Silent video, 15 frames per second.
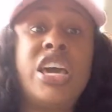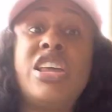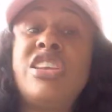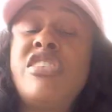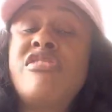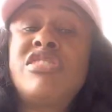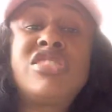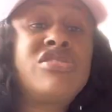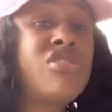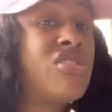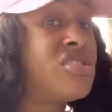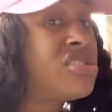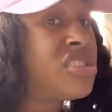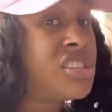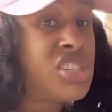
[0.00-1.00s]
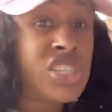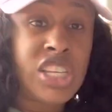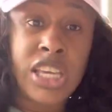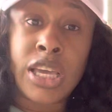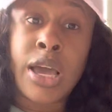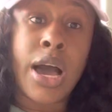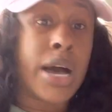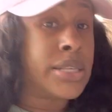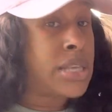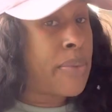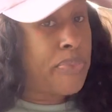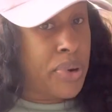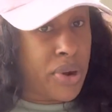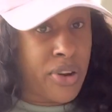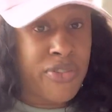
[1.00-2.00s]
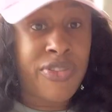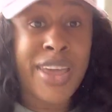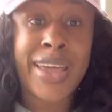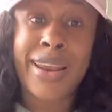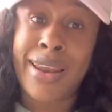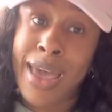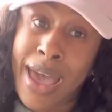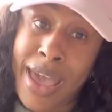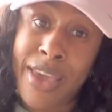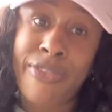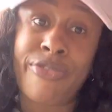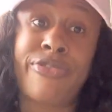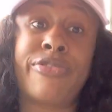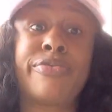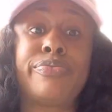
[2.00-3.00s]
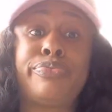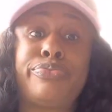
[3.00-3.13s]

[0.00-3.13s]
There's no such thing as a perfect life.